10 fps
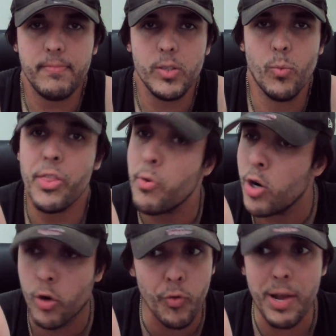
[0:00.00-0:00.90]
Whether
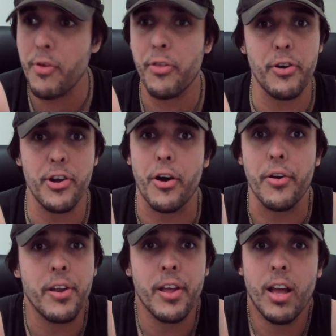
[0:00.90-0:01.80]
you agree with it or
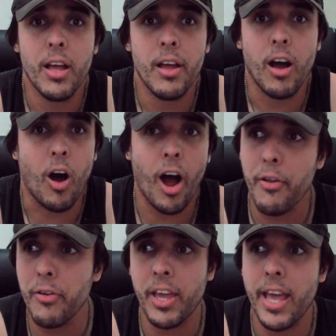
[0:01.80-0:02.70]
not, I
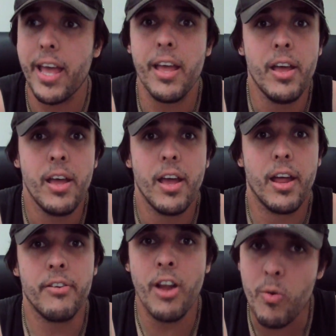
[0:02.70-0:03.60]
don't care,
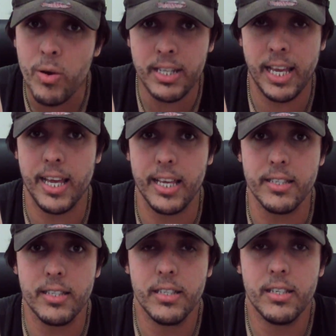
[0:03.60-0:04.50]
and no one
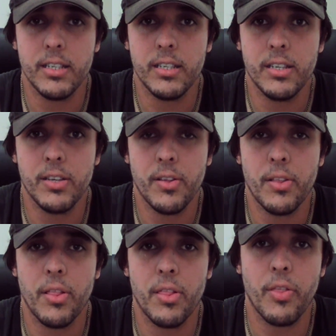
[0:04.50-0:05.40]
cares
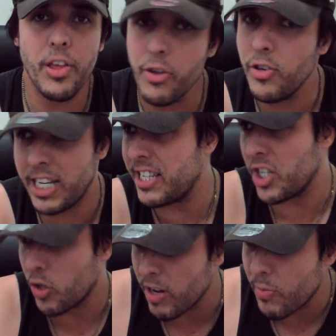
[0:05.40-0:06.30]
that you
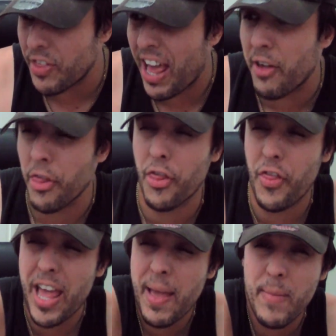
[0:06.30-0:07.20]
disagree with how
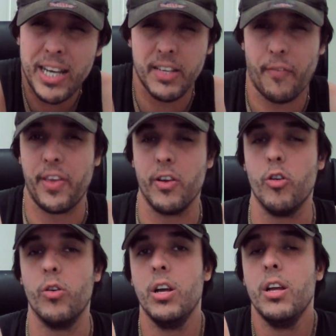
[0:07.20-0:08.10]
they're meant to
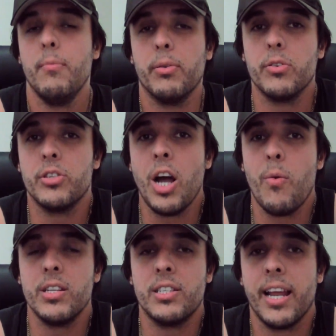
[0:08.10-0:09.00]
feel, because no
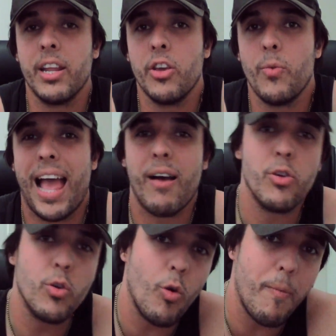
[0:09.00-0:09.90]
one's telling you how
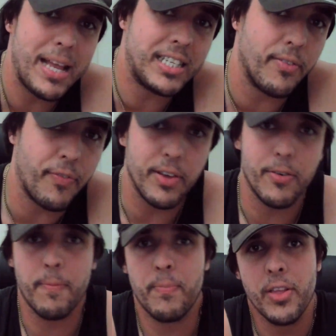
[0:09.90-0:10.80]
you're meant to feel.
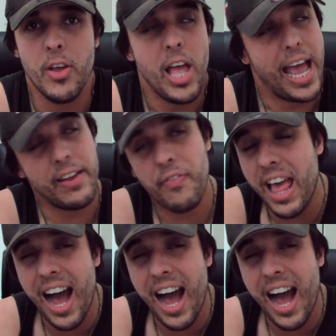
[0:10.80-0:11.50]
And if they